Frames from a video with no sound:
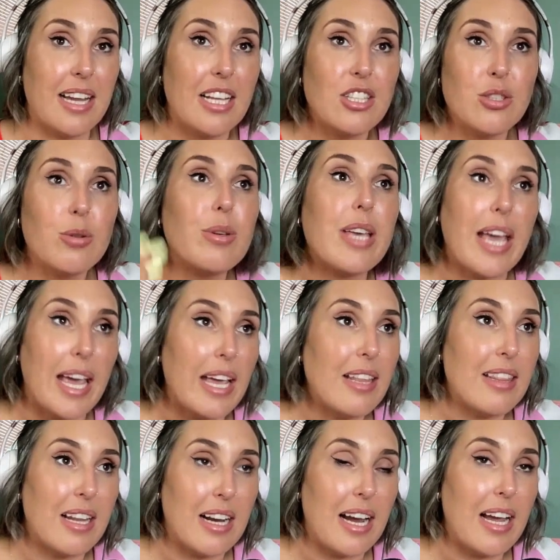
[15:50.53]
it's okay
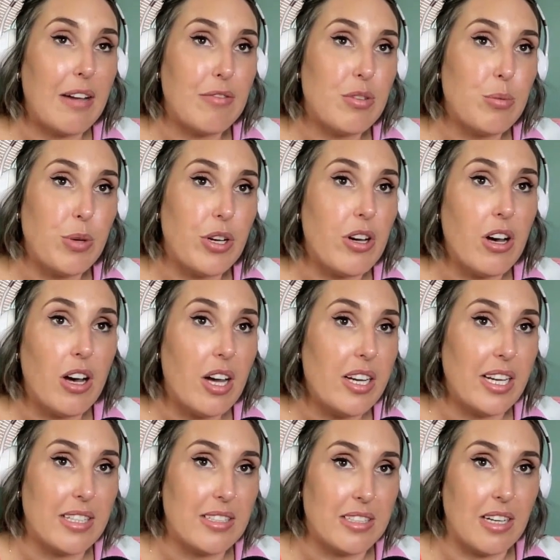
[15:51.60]
that I have to work hard
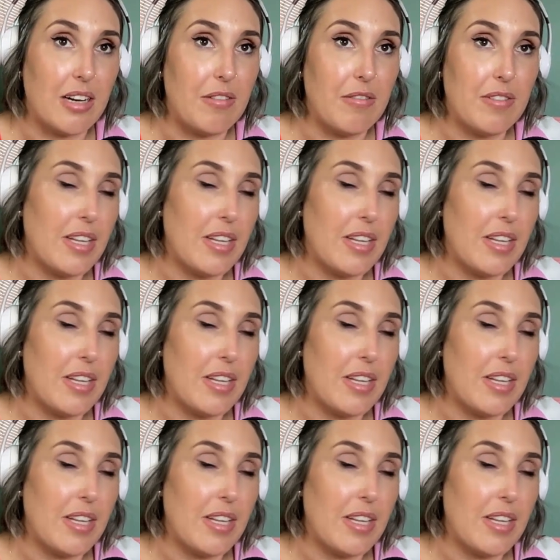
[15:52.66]
at stuff.